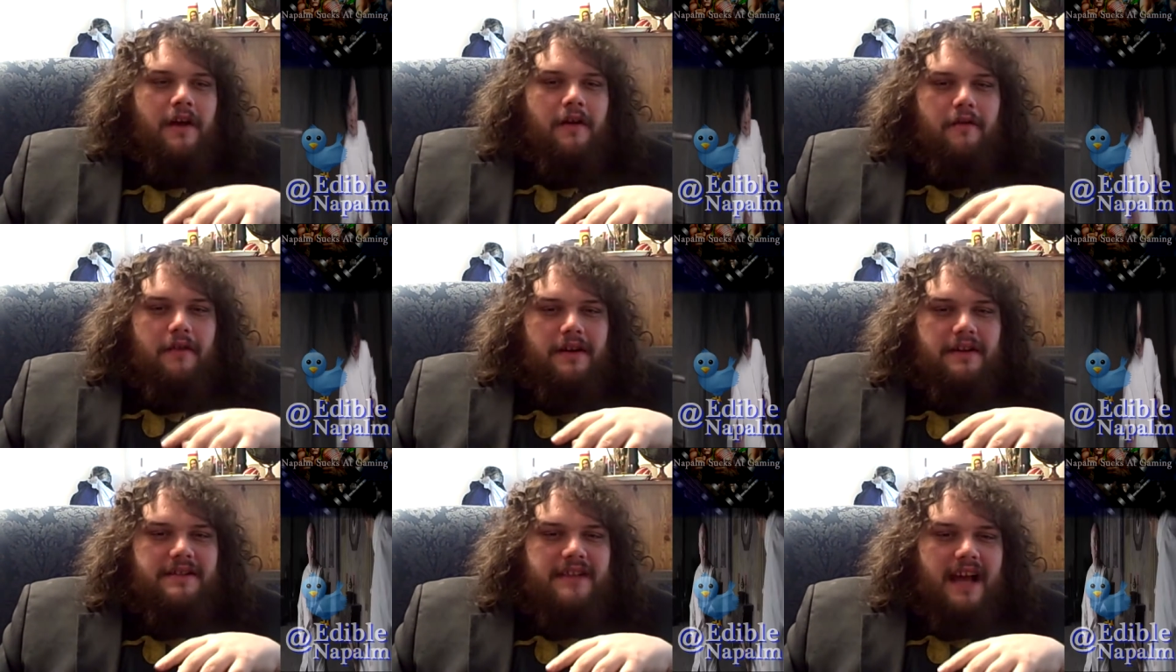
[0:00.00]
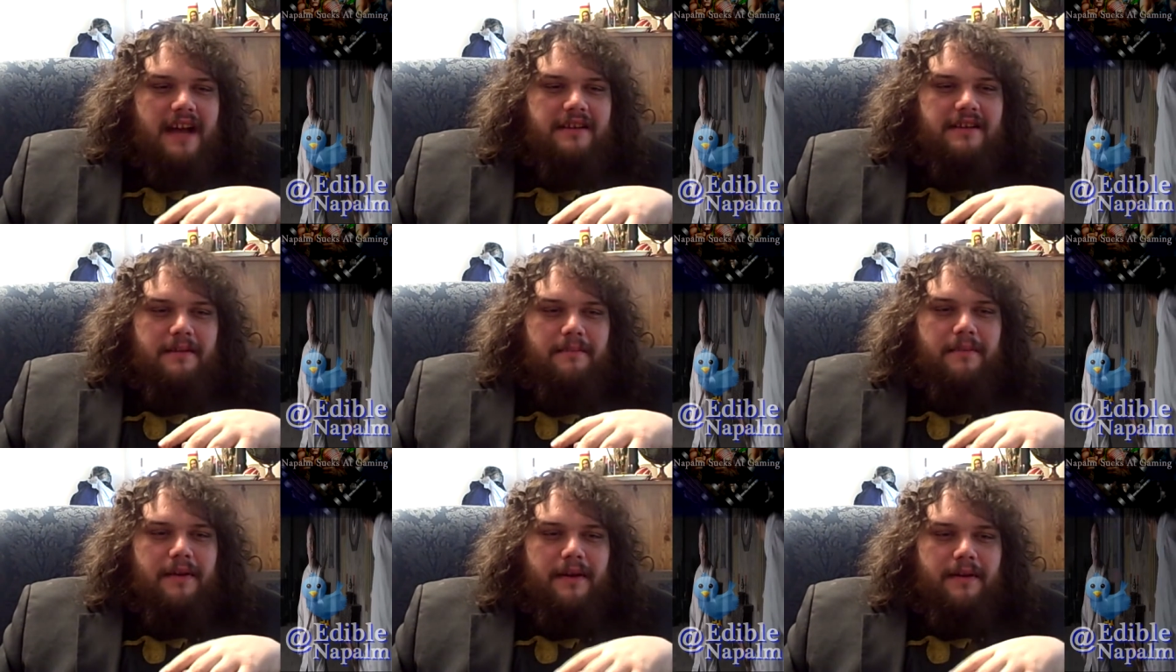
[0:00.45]
When it's
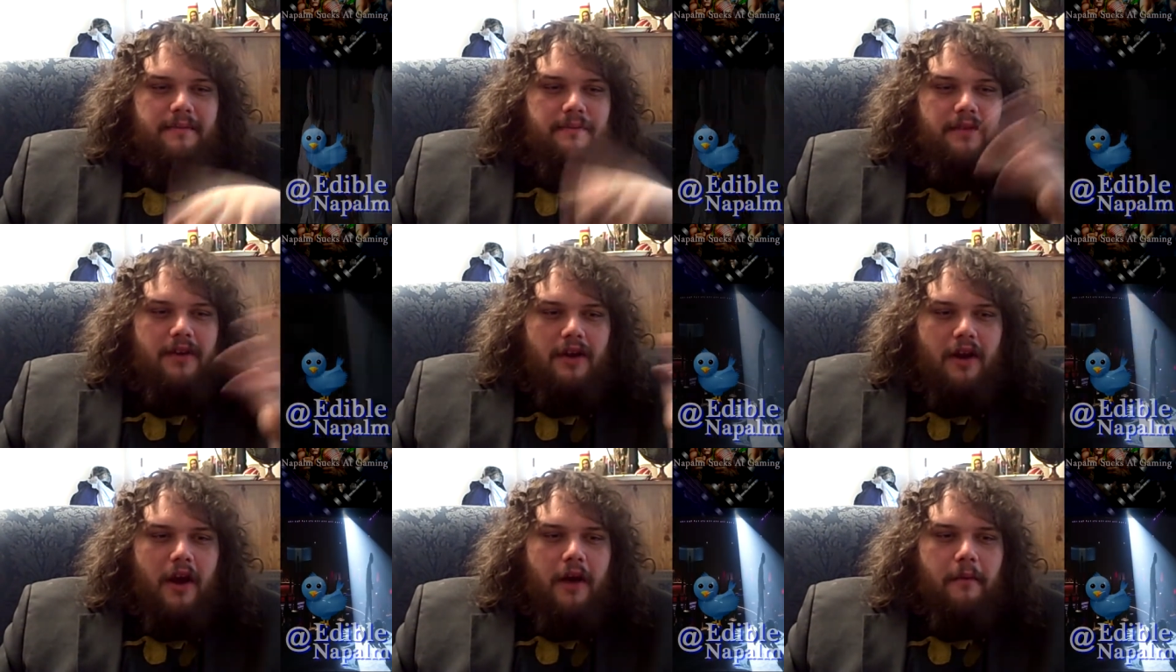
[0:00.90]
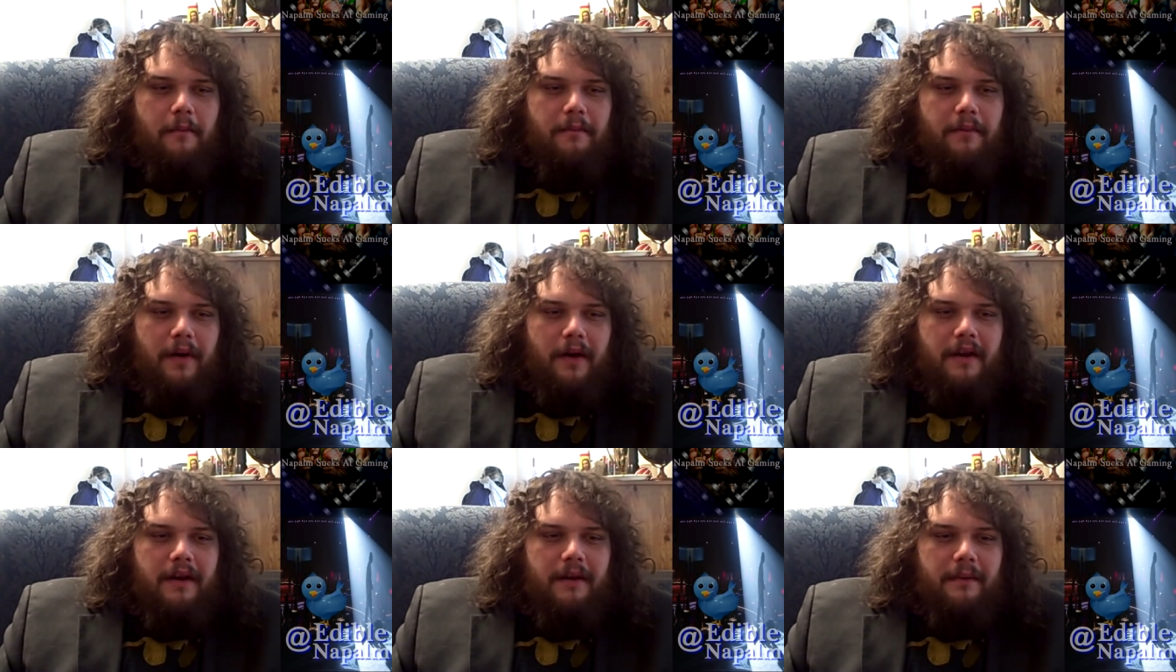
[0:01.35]
actually been, you know,
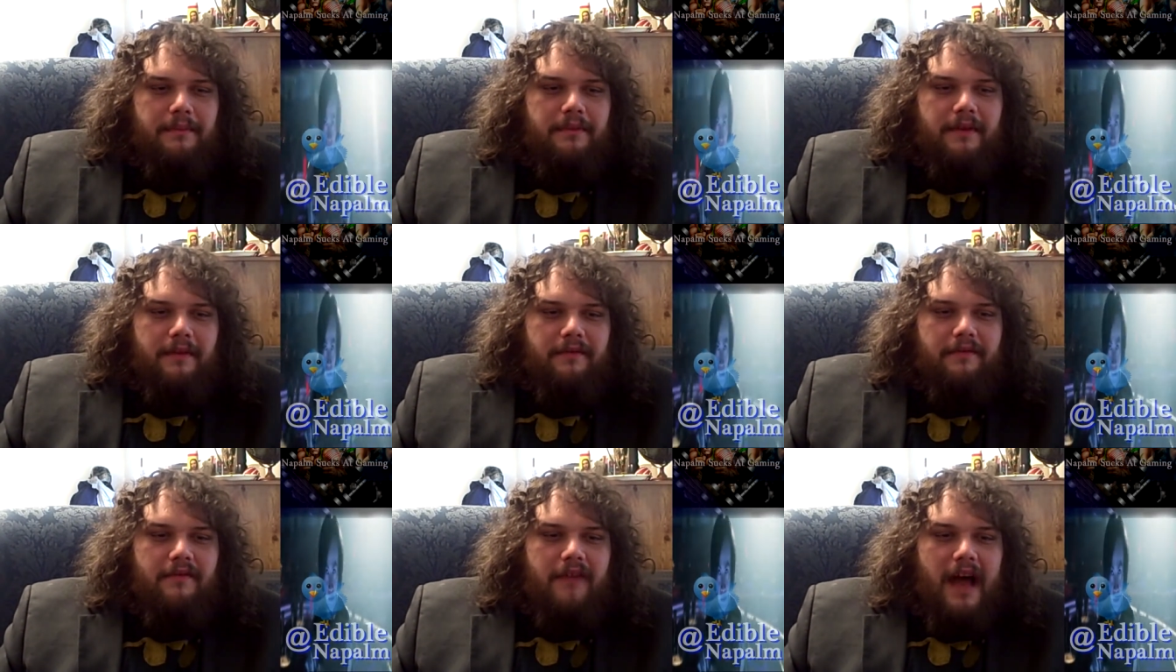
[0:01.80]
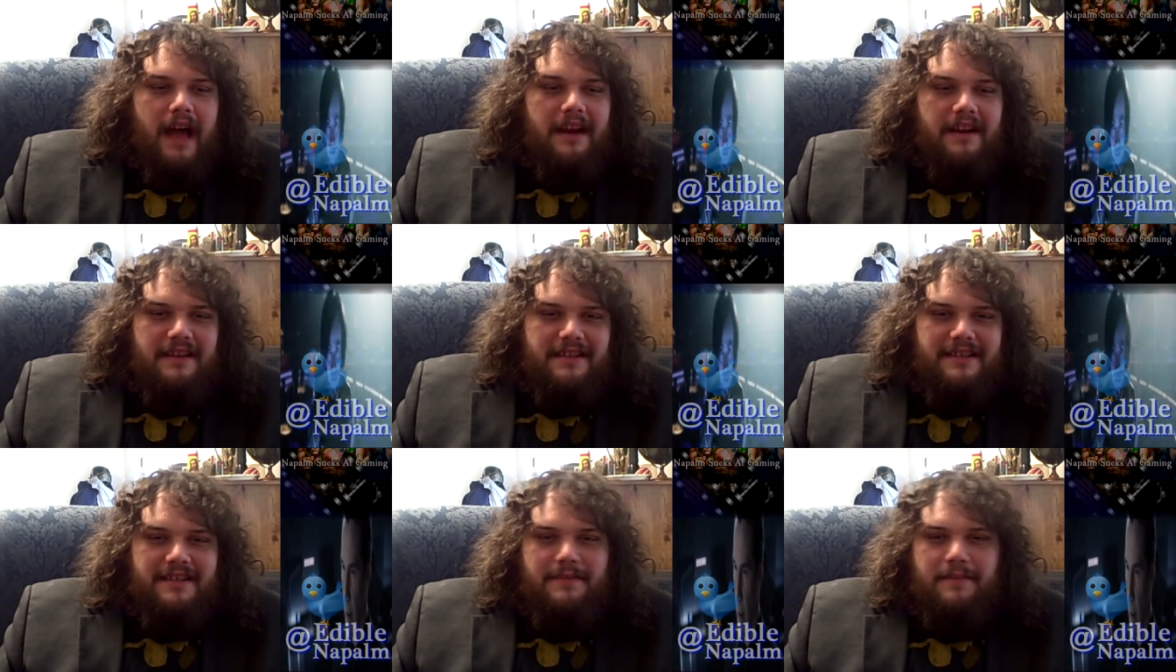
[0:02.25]
put up the
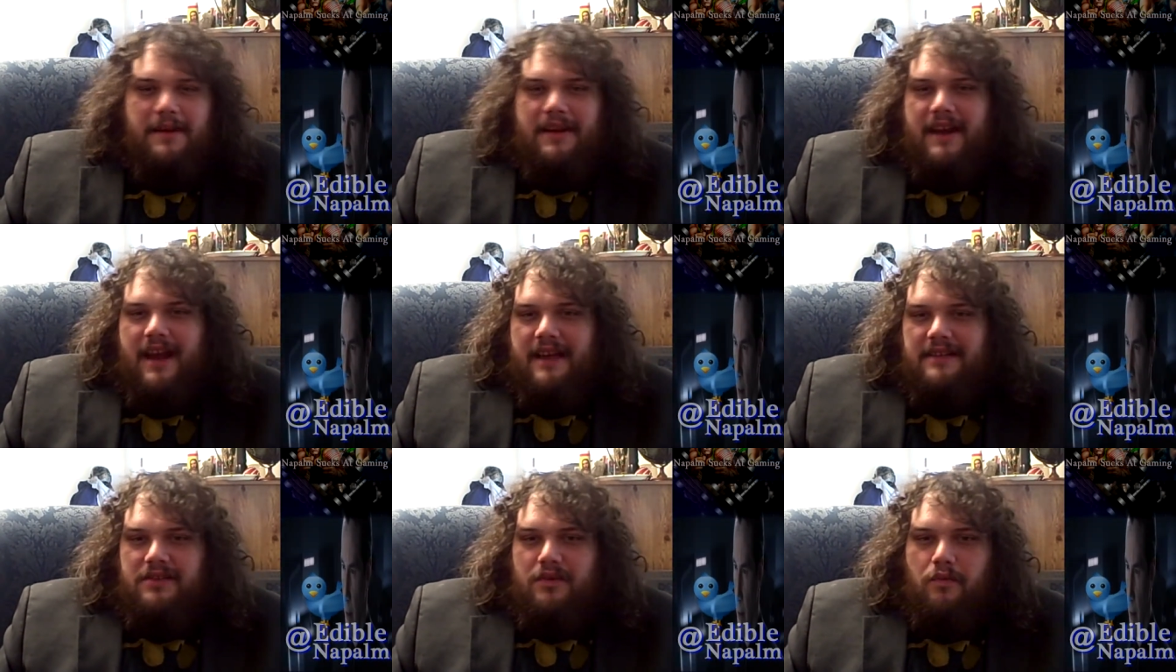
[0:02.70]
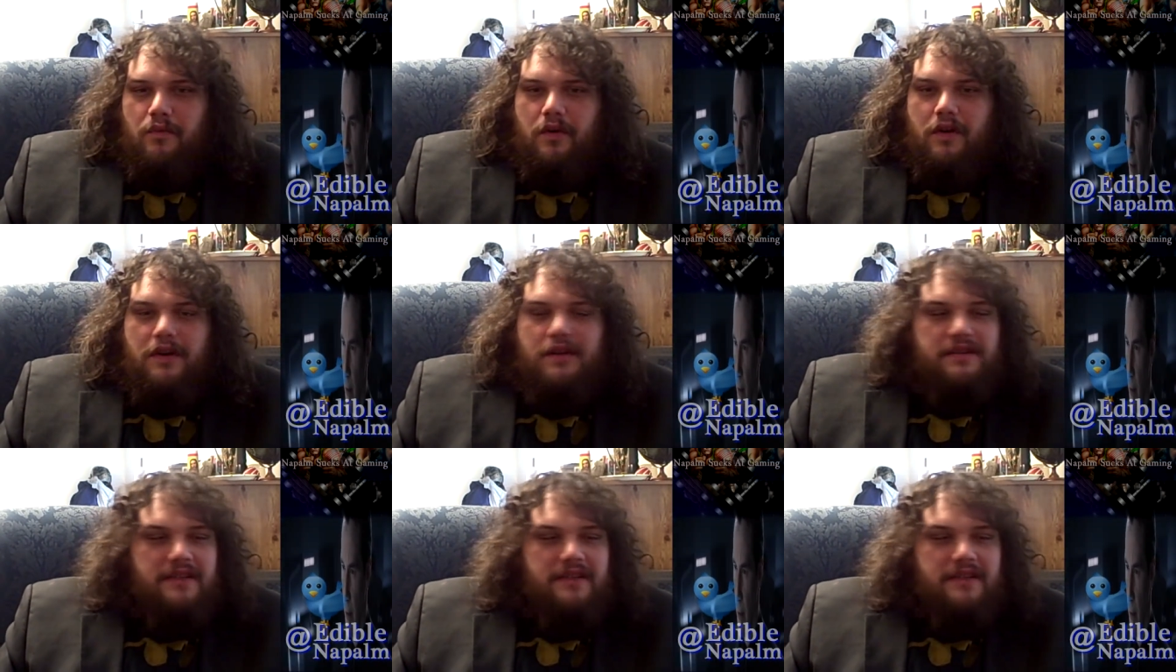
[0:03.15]
fighting speed, as it were,